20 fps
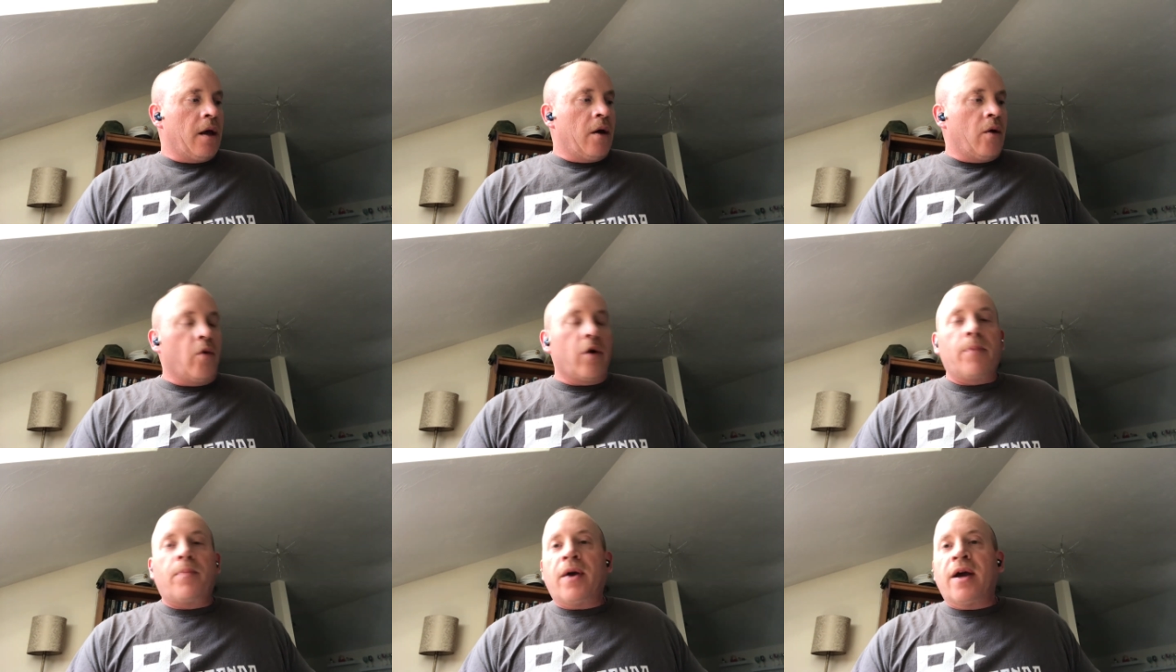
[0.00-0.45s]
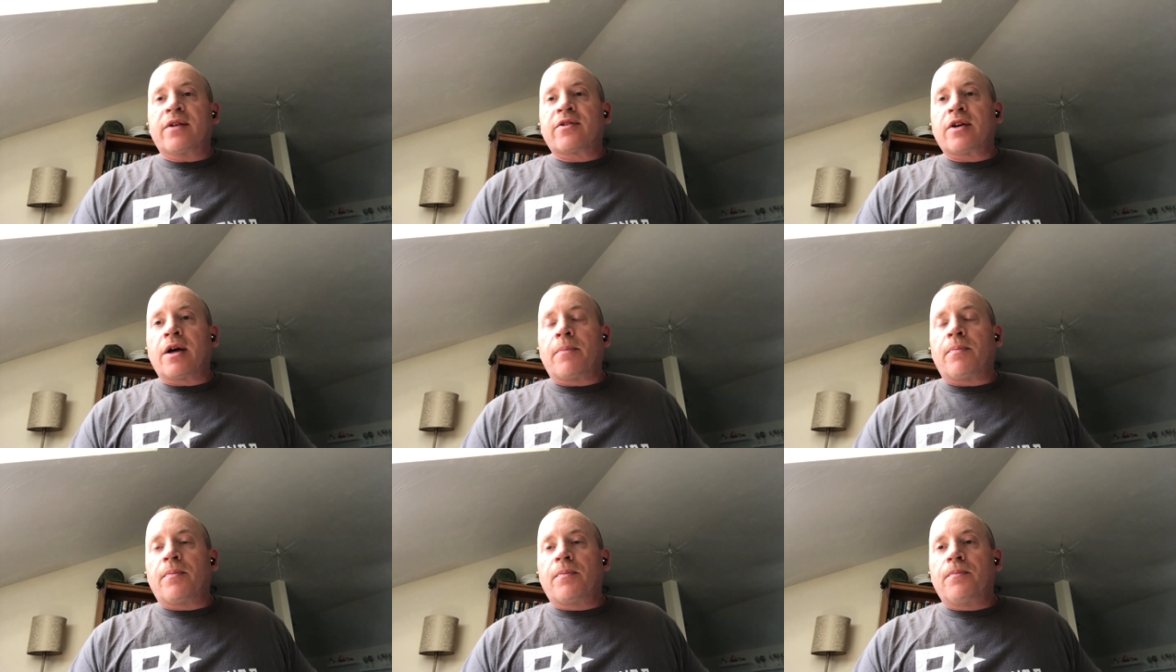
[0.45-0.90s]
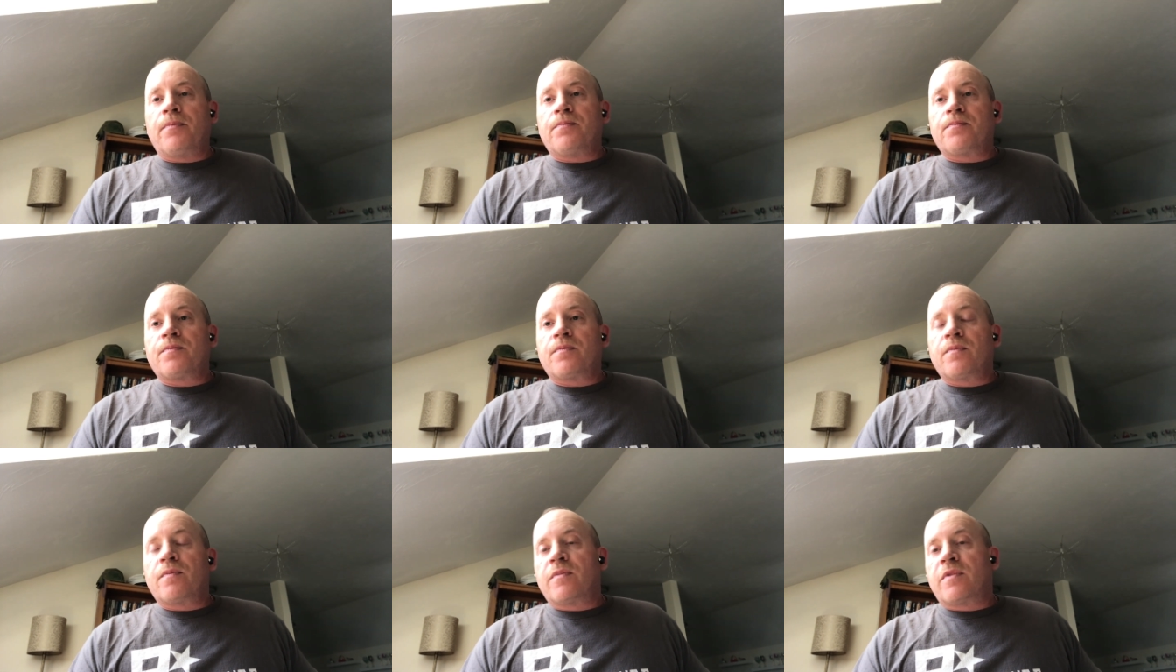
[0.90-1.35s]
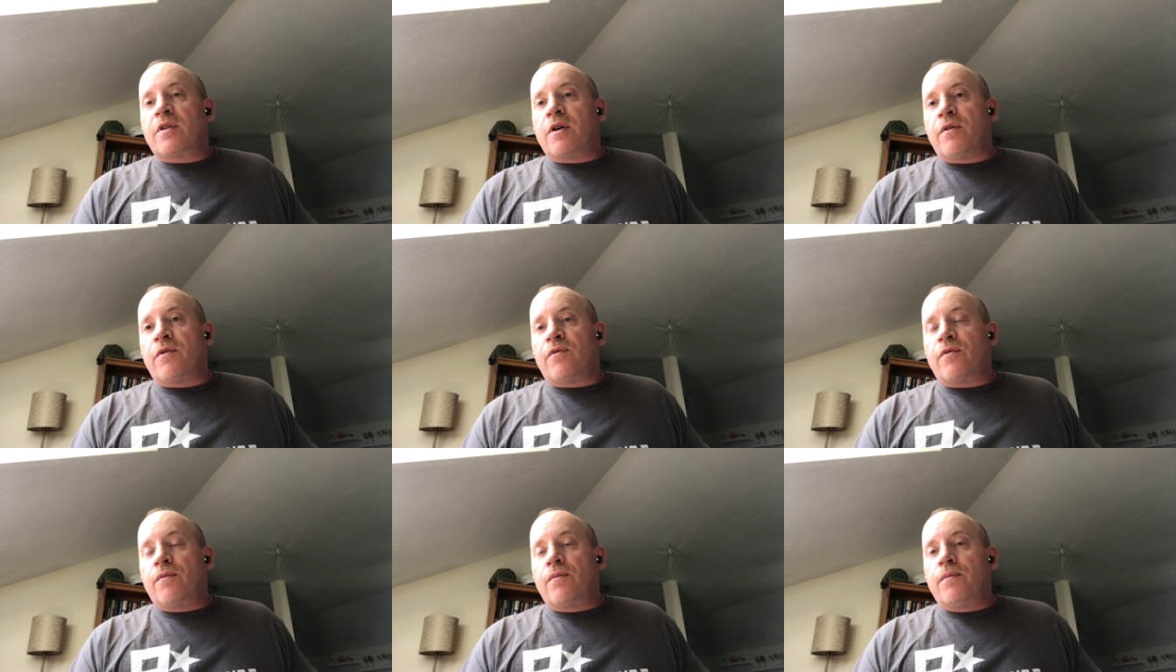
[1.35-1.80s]
we picked up the
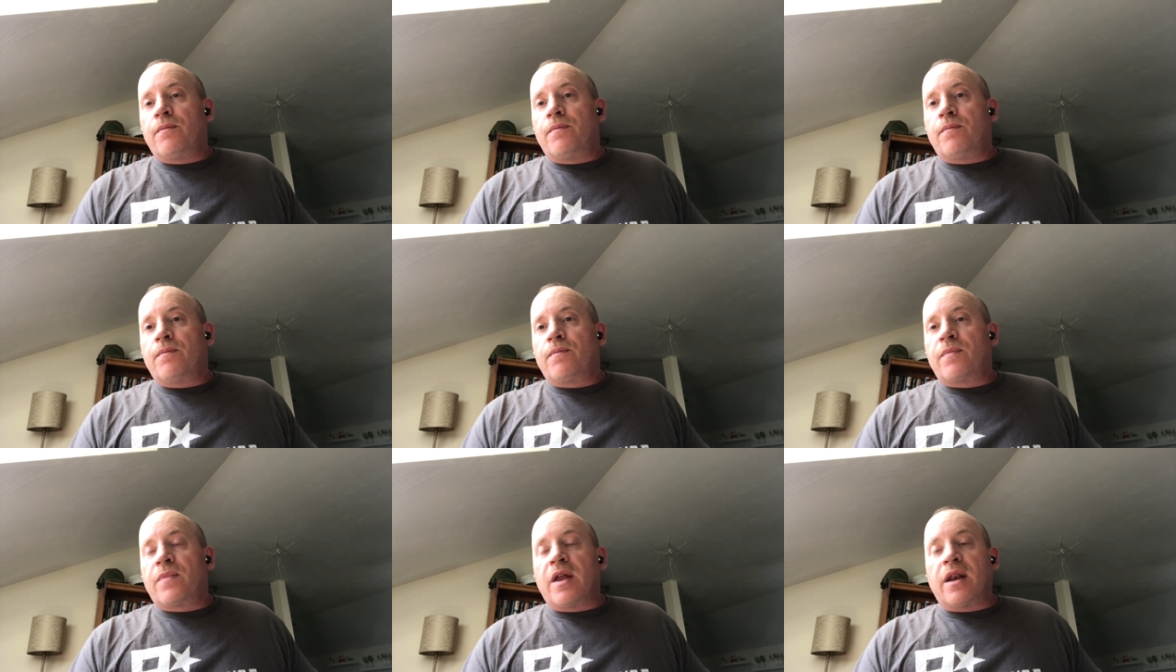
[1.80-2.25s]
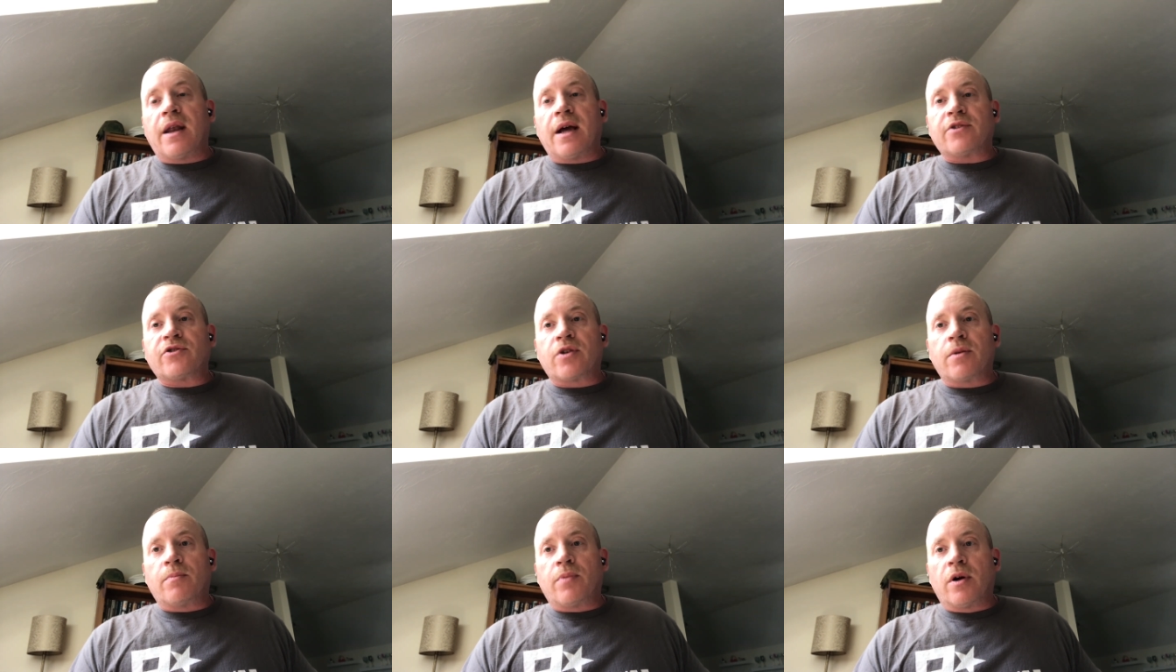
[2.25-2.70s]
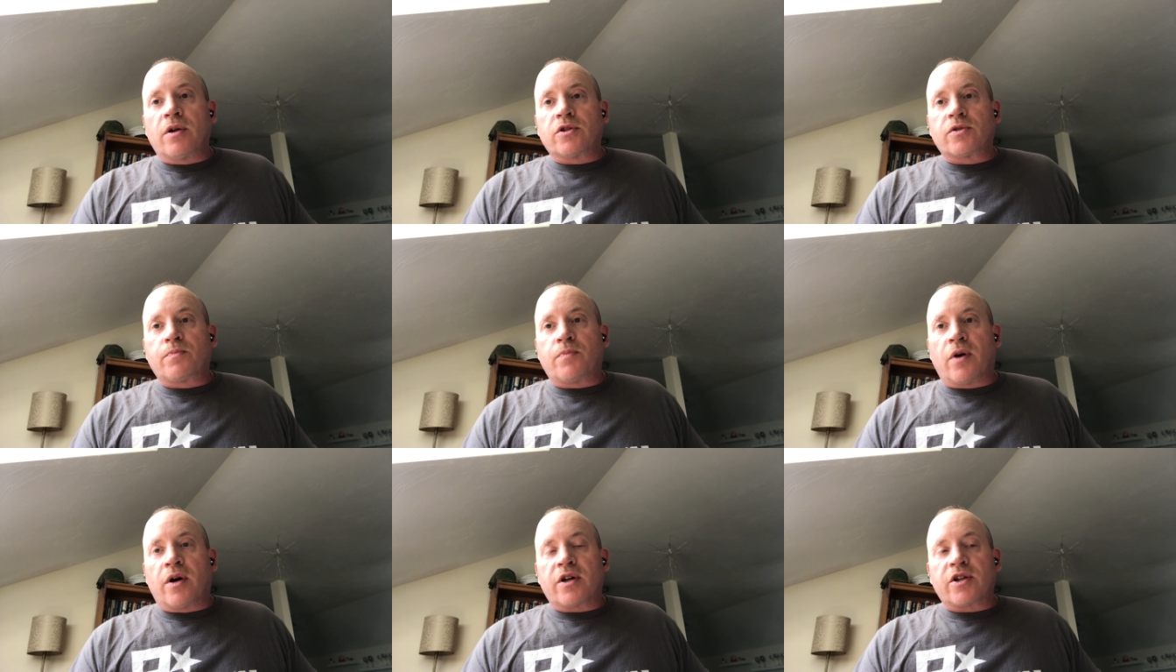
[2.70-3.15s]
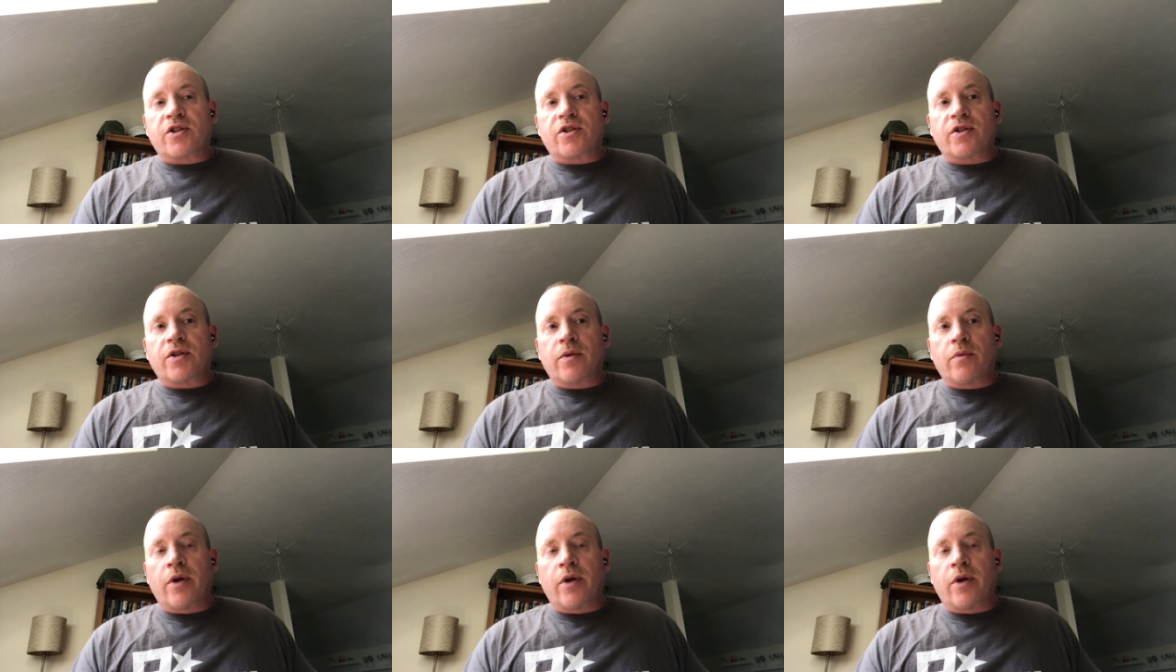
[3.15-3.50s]
Nuts and Bolts books.